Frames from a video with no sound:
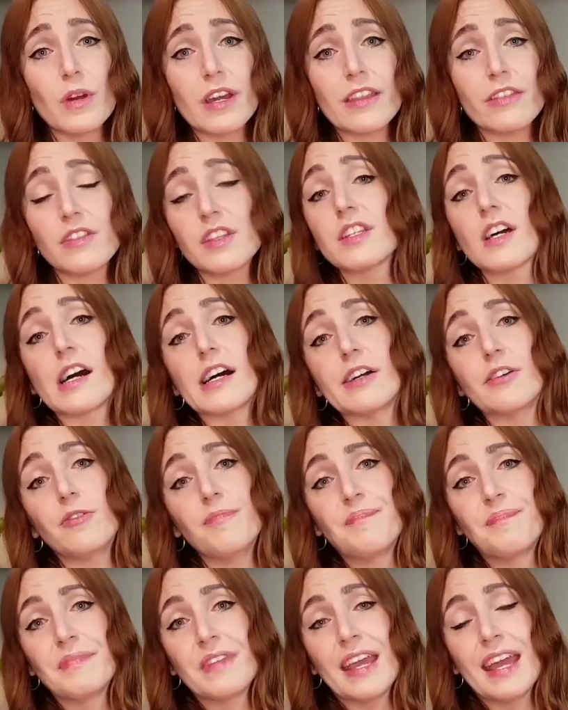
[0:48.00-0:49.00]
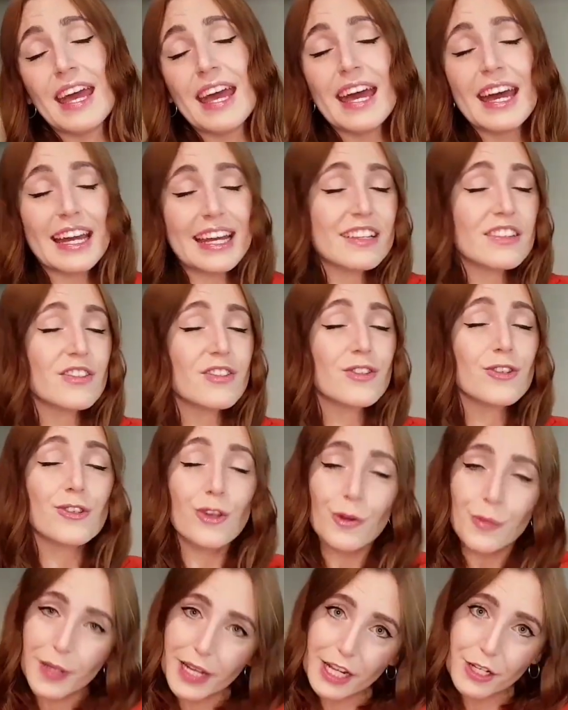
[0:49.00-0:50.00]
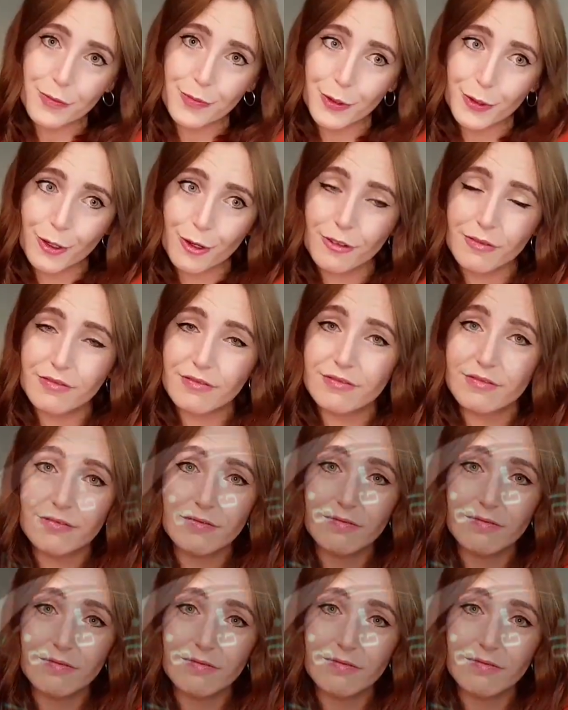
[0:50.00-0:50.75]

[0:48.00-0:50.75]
with the dial. It's super legible.